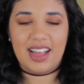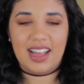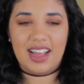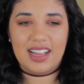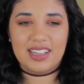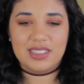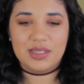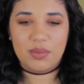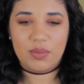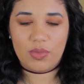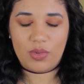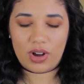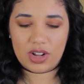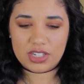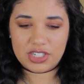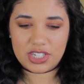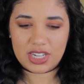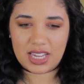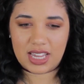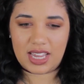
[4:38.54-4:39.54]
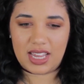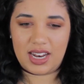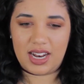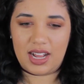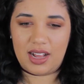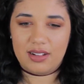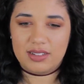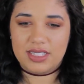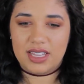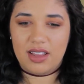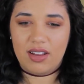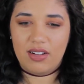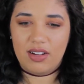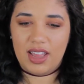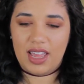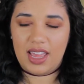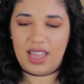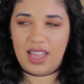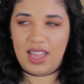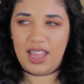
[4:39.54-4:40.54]
as I'm watching it, I was like,
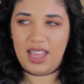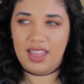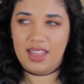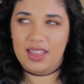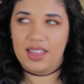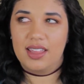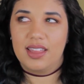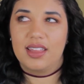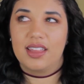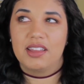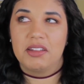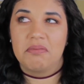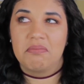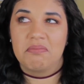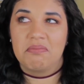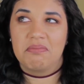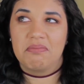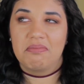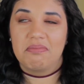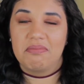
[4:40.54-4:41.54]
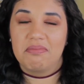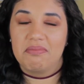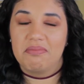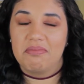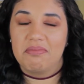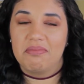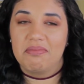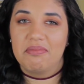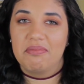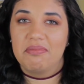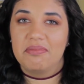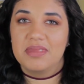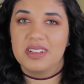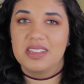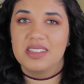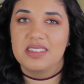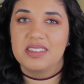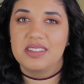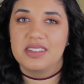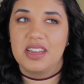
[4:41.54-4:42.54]
okay,
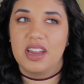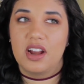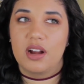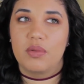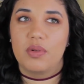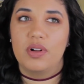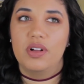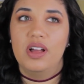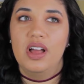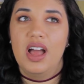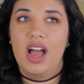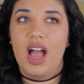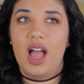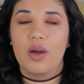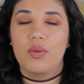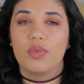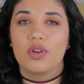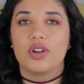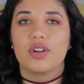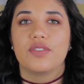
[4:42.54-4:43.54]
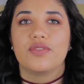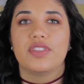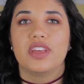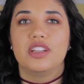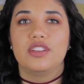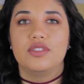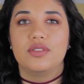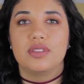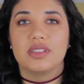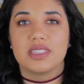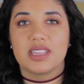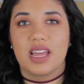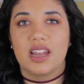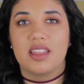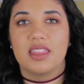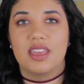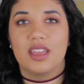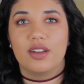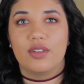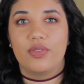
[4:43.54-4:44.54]
this isn't terrible. I wonder if they do this kind
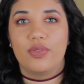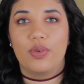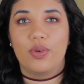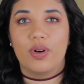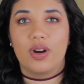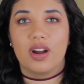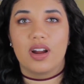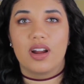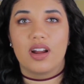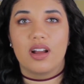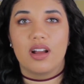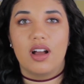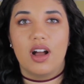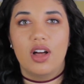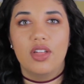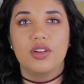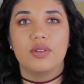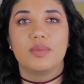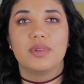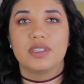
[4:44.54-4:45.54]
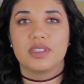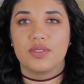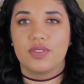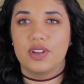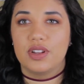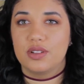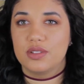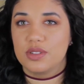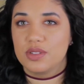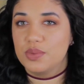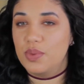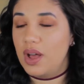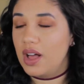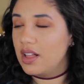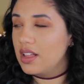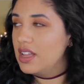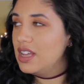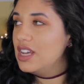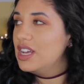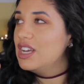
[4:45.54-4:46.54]
of thing for other music videos as well.